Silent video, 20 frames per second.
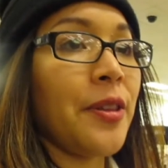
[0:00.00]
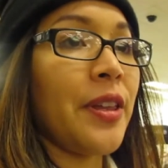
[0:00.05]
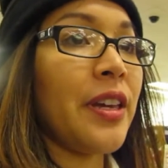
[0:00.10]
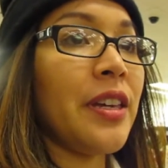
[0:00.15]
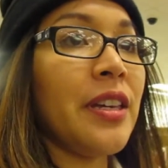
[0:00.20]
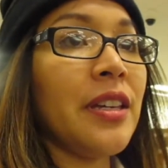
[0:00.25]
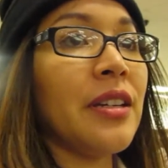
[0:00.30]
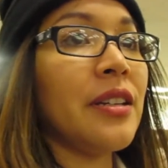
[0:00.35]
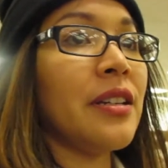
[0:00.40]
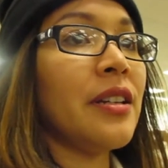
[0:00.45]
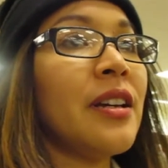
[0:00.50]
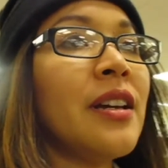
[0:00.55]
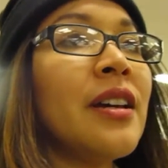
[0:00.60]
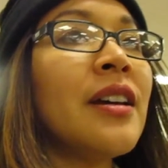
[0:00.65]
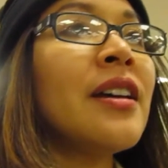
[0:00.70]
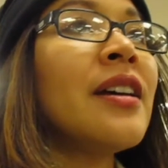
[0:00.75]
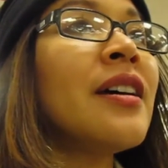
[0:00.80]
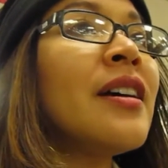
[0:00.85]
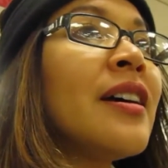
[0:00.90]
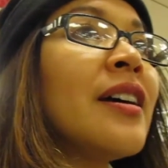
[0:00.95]
that he can
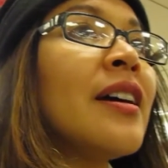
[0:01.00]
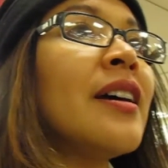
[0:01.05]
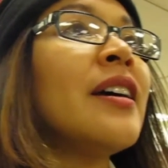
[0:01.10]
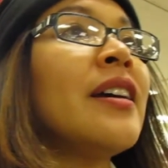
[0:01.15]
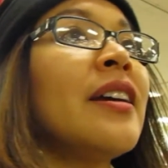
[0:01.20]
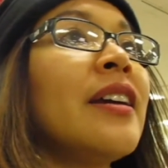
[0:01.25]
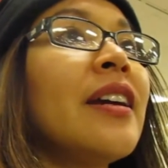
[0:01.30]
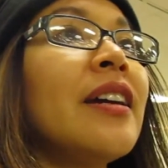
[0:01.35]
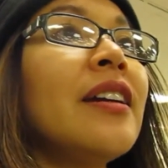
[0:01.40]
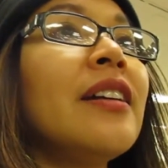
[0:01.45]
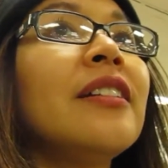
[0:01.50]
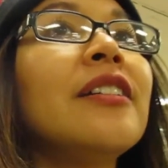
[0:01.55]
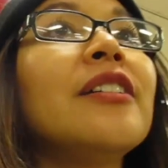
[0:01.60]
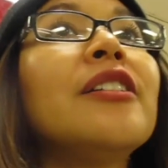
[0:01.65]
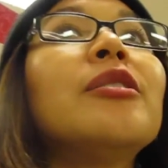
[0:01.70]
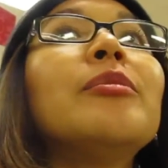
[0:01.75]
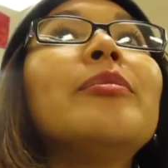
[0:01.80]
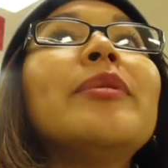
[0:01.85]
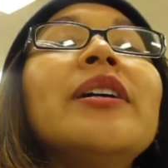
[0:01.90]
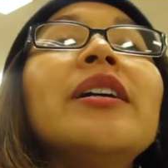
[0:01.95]
get a
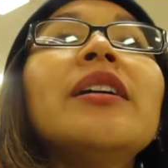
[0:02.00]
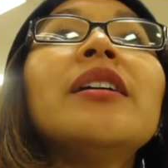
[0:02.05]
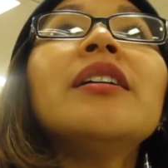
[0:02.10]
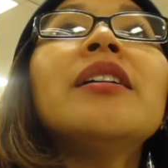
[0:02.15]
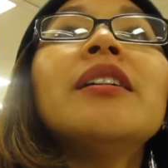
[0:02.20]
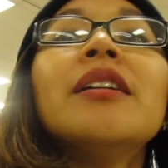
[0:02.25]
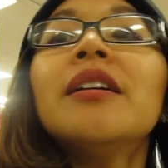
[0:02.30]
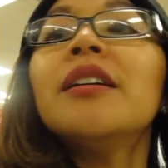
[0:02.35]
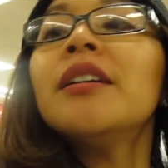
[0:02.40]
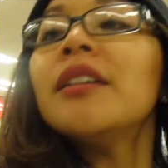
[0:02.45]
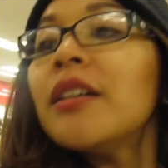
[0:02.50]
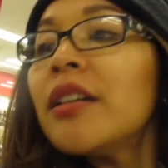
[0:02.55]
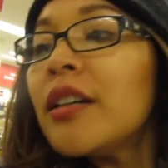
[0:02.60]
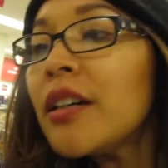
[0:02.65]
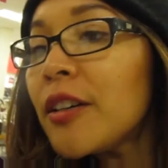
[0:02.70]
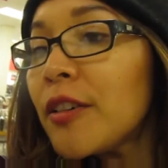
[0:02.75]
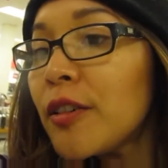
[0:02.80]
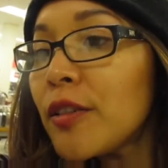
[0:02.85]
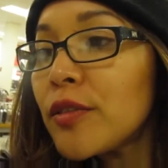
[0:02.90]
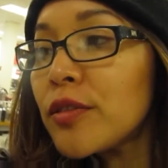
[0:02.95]
little bit
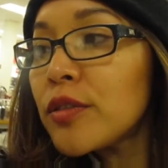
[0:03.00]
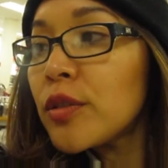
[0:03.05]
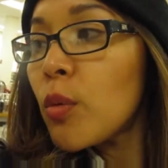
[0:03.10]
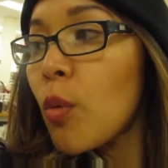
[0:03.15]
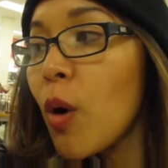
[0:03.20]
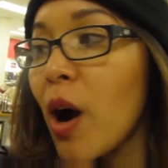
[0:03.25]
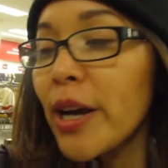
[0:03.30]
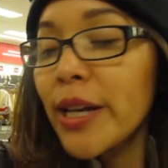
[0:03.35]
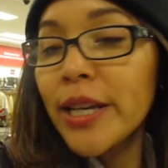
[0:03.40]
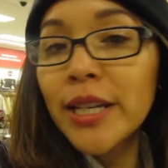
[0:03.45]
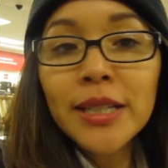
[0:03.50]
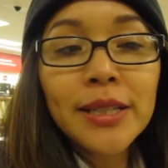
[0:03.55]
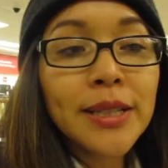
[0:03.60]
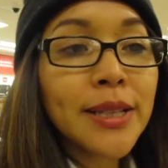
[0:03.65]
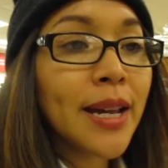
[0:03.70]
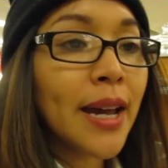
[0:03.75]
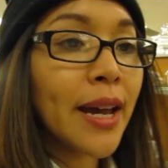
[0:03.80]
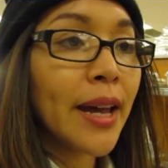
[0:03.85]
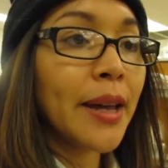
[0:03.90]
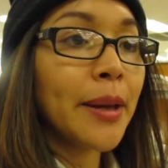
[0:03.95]
of walking
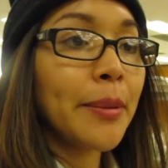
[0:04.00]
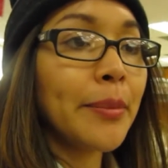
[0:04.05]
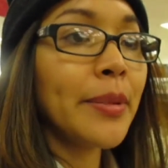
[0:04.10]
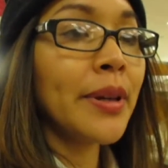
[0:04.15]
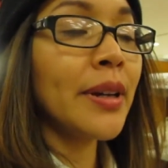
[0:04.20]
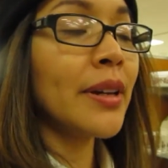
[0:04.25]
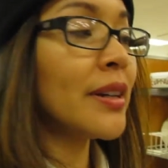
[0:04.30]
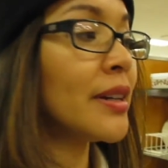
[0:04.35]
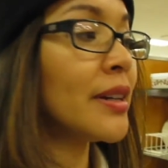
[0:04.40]
time,